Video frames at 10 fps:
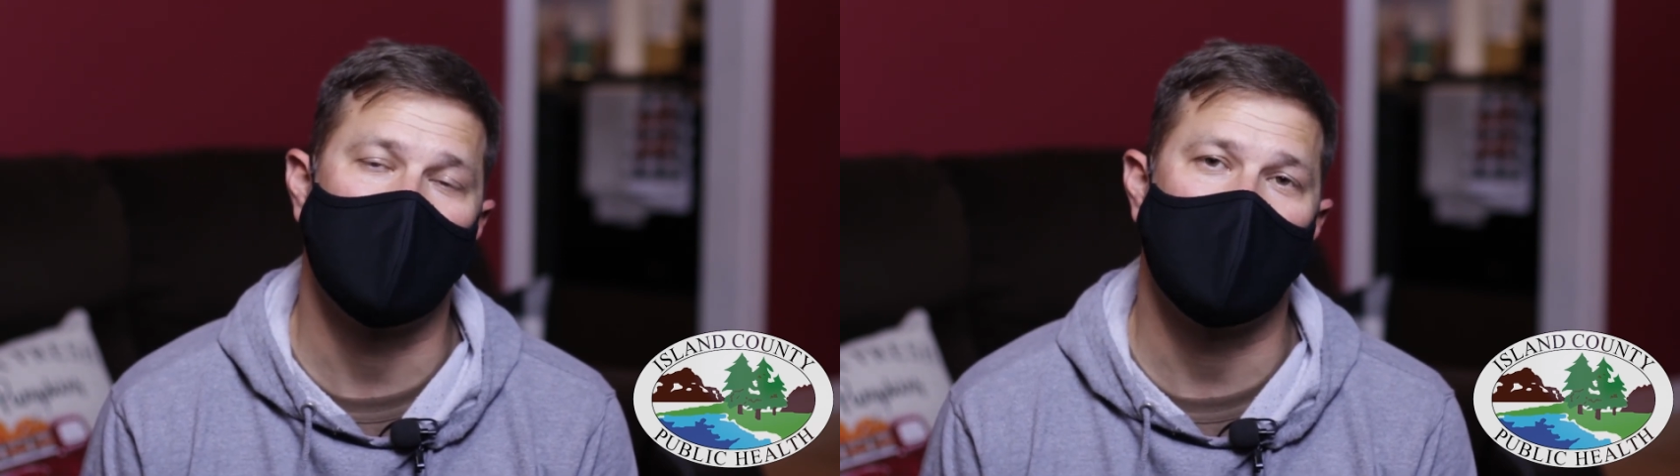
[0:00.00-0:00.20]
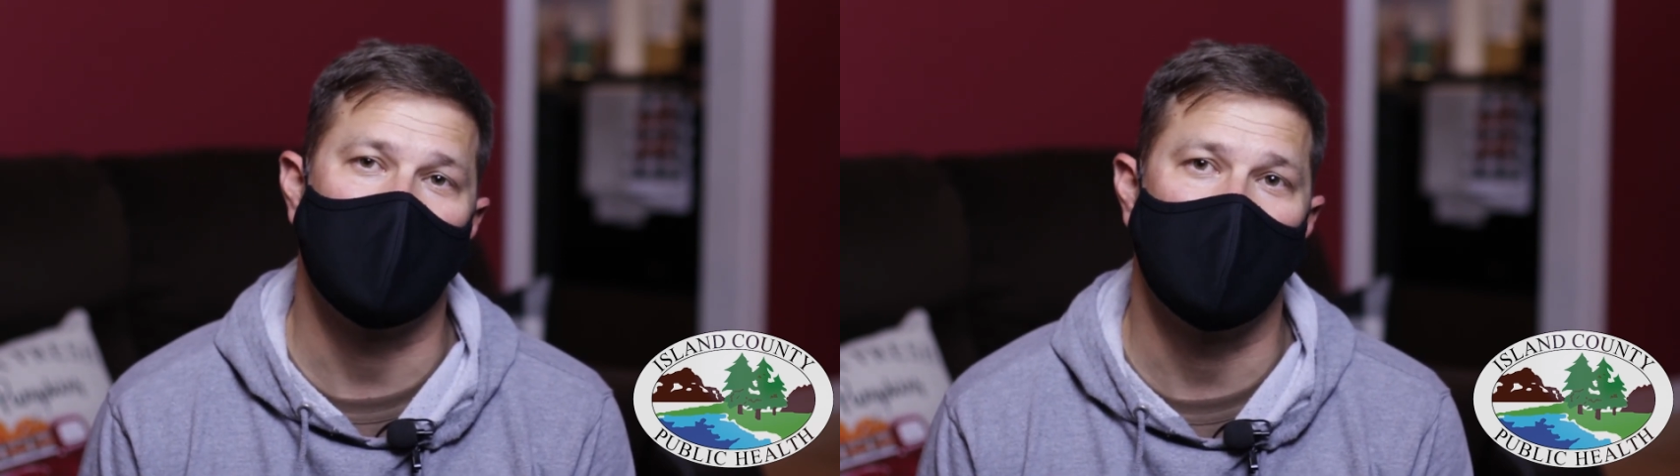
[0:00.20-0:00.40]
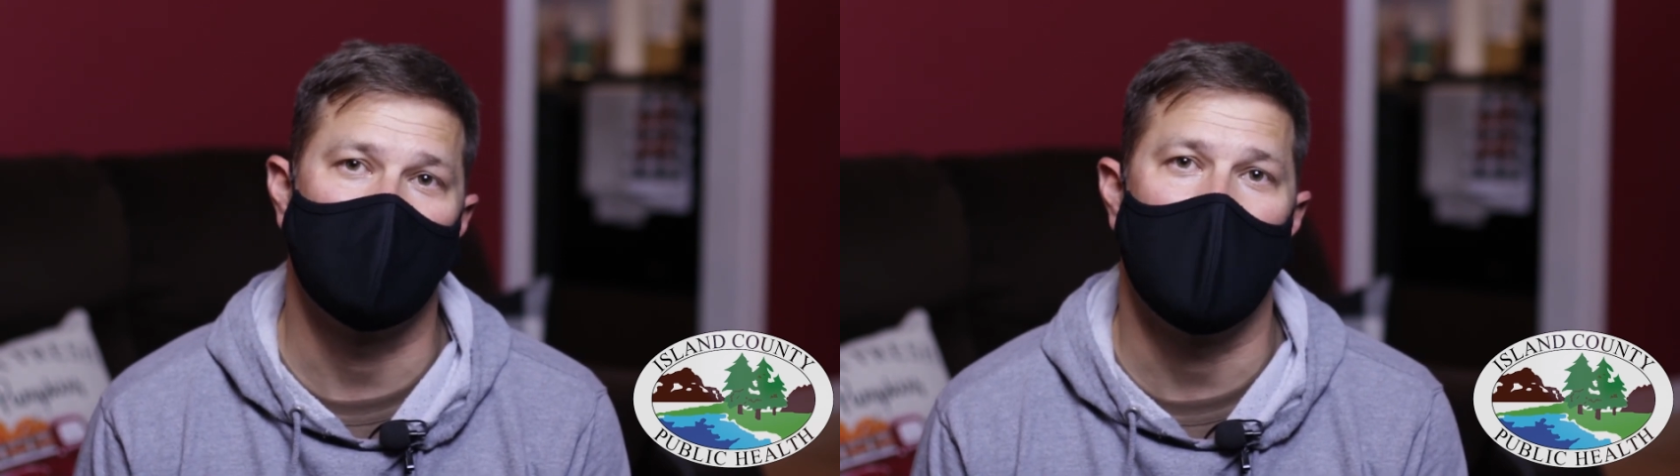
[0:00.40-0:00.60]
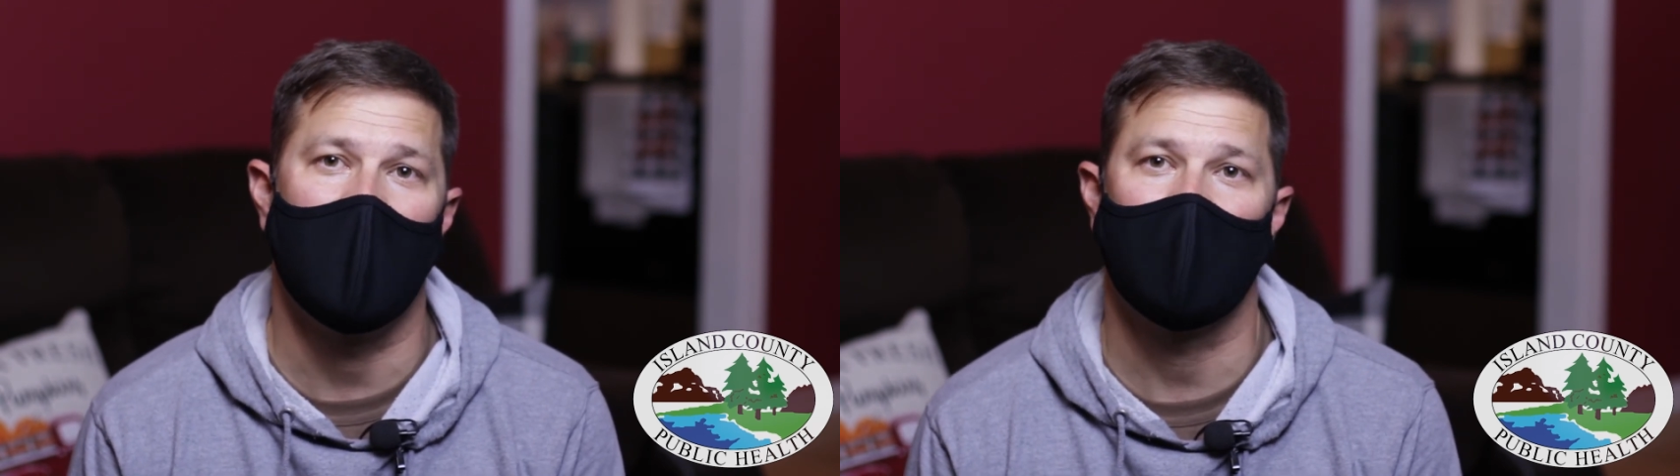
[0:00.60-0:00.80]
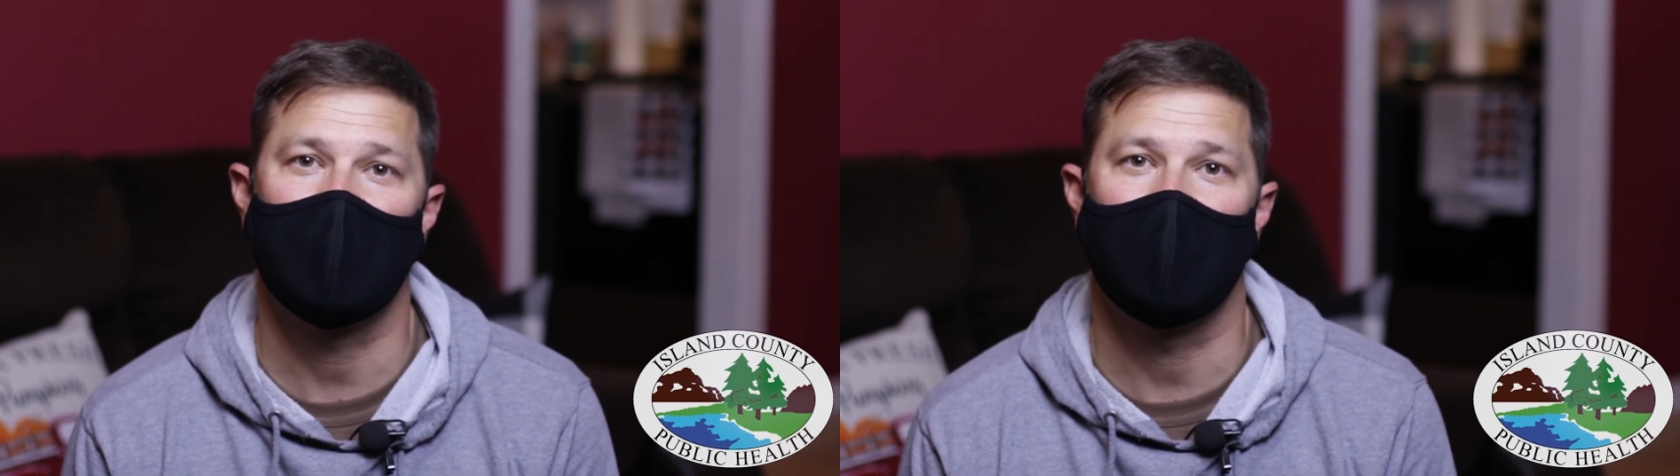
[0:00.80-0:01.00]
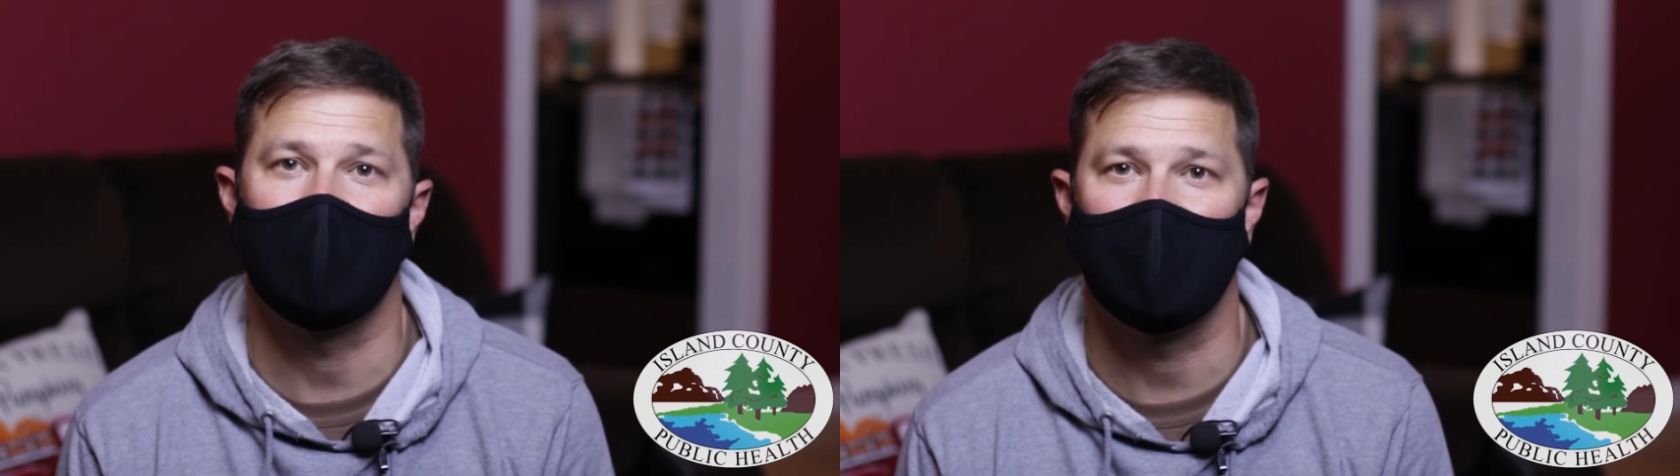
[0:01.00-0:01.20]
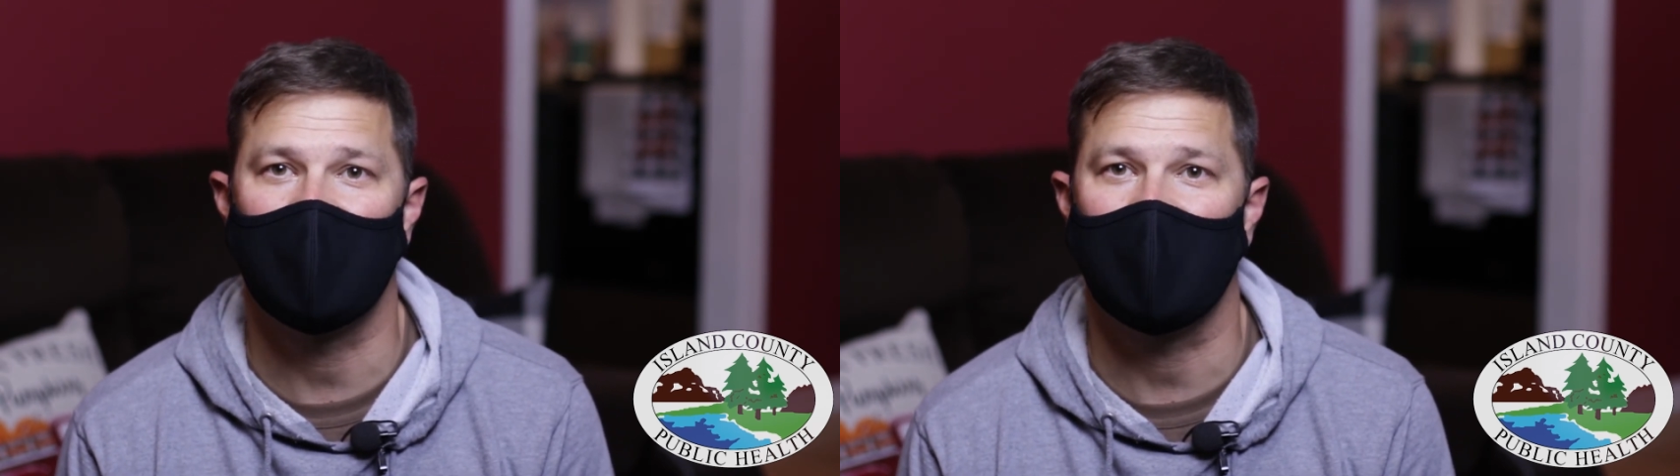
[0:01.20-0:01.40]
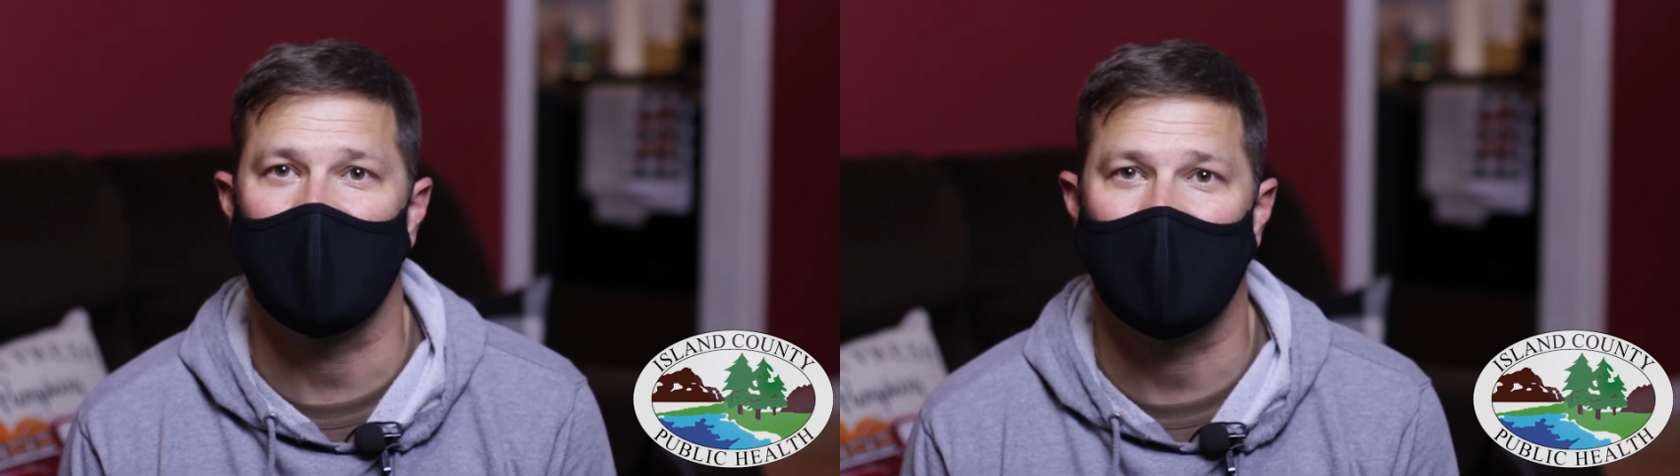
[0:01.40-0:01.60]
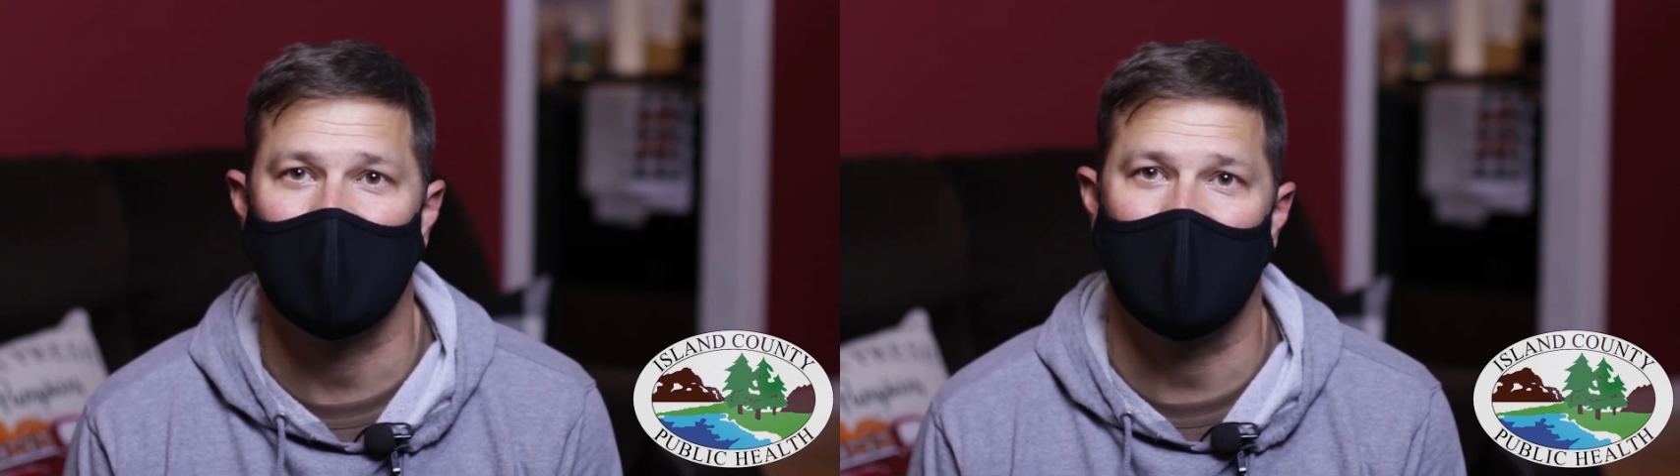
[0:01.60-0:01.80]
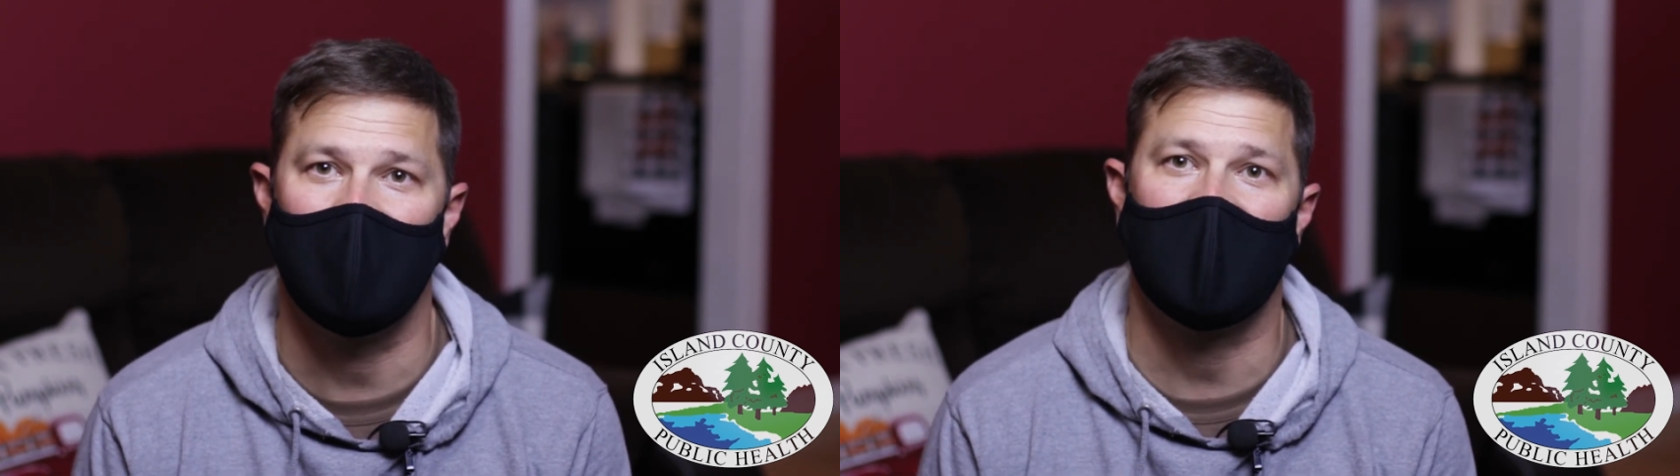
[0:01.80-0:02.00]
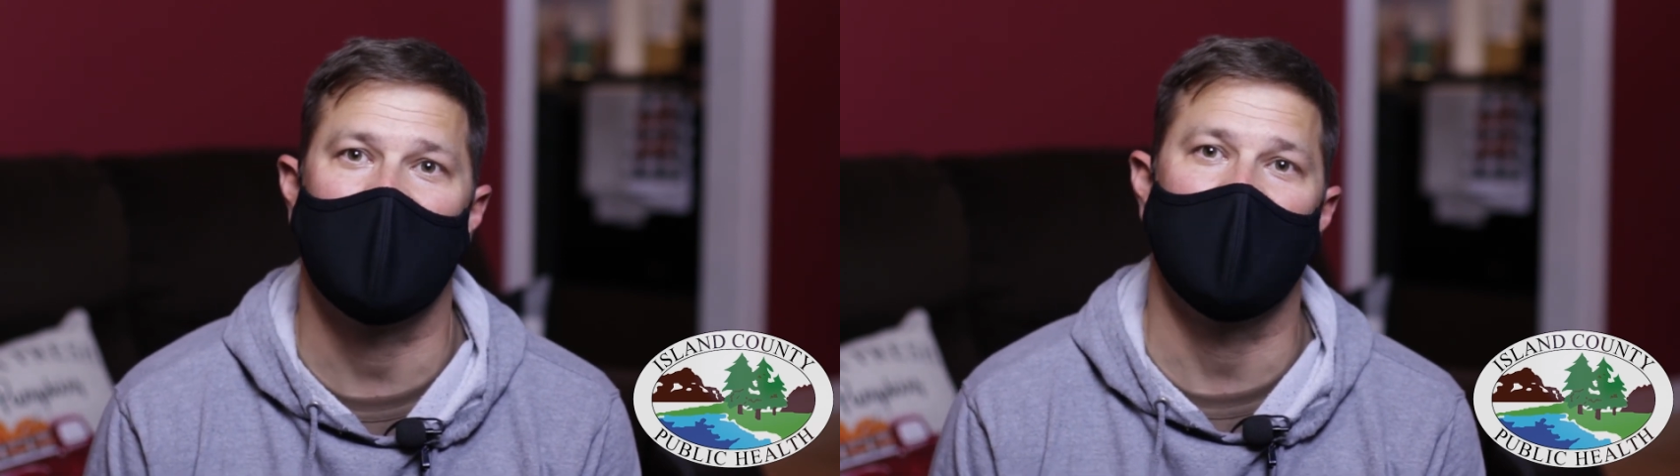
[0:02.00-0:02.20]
to monitor the machine and make any